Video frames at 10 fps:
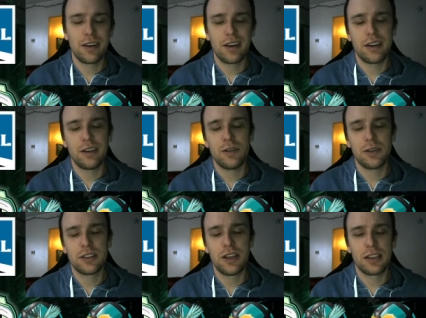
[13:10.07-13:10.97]
know
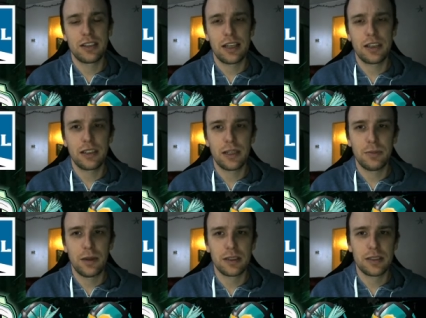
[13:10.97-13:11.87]
it's not technically a
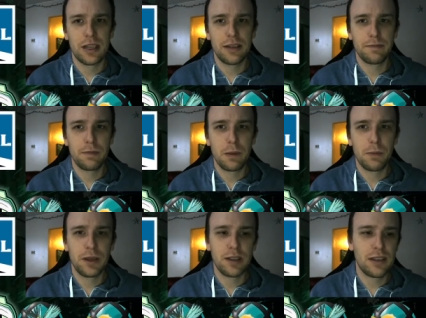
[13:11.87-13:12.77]
bug type,
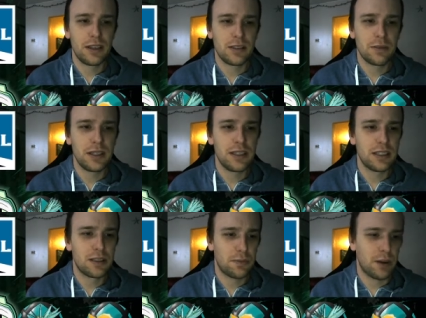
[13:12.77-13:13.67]
but to me
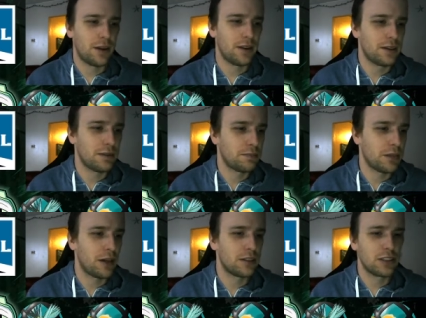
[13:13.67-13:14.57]
it's part
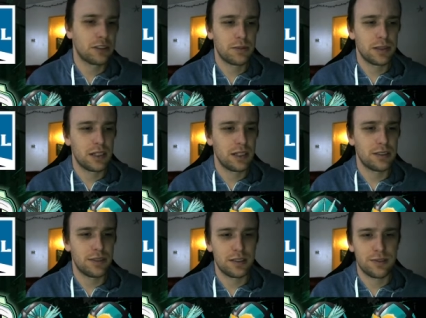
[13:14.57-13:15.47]
bug just because of its